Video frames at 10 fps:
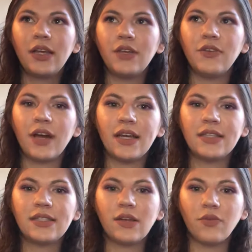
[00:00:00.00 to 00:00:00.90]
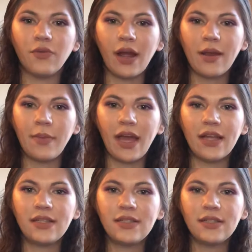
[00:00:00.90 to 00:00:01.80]
you guys
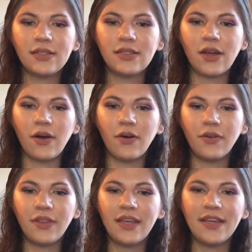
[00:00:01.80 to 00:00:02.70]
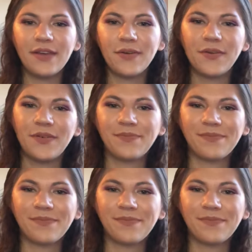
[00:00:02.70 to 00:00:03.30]
recommend. So thank you.